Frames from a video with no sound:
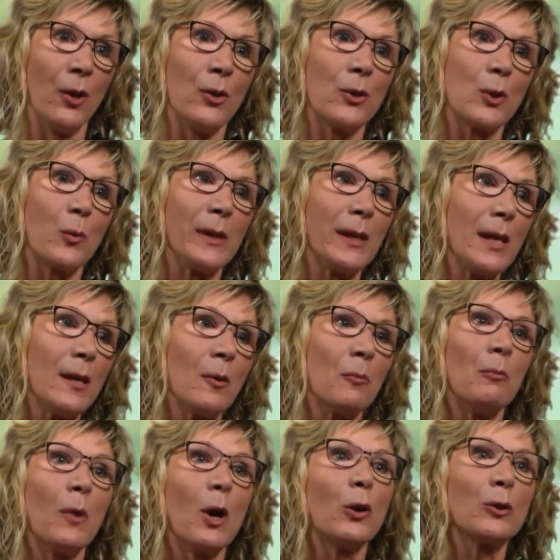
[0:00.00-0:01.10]
So we need
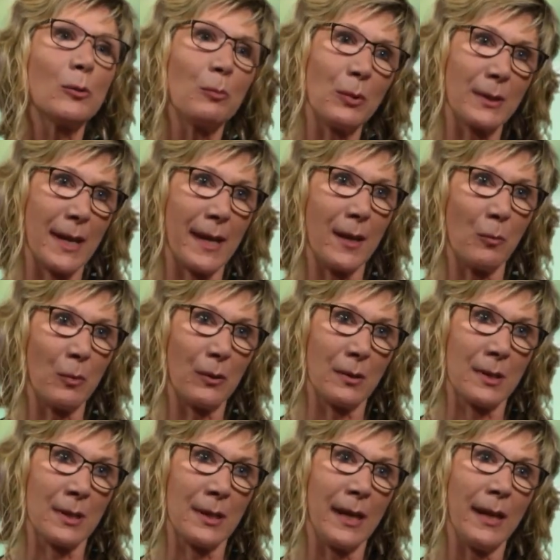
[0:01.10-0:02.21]
multiple
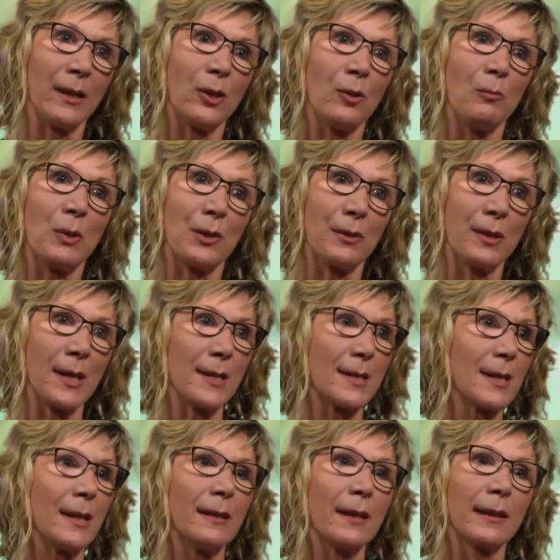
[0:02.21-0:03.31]
tables in communities
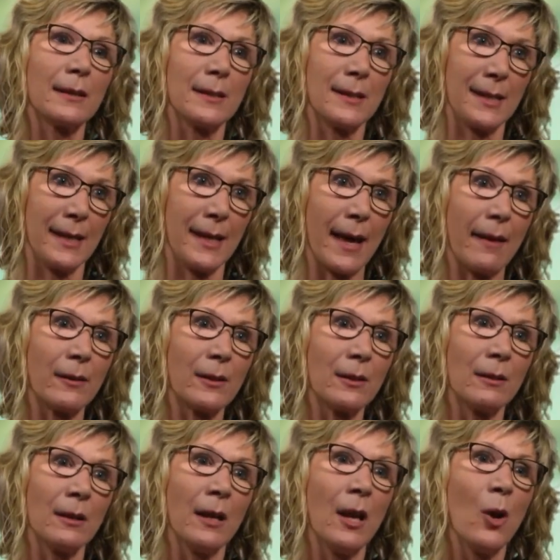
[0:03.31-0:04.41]
connected together,